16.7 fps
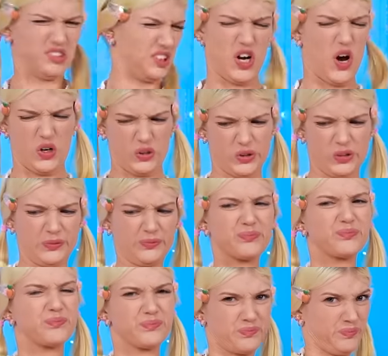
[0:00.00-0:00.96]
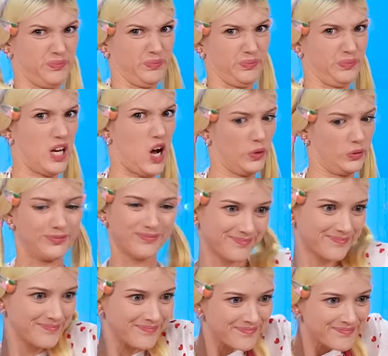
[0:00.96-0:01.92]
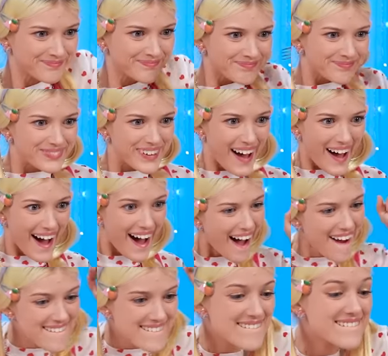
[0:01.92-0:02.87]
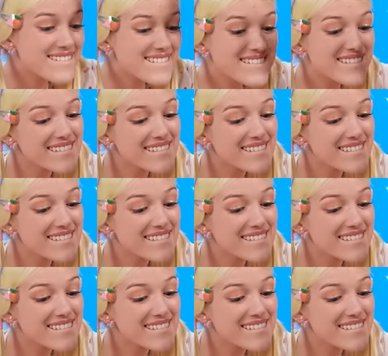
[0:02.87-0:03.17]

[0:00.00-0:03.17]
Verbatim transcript: No! So grand it is!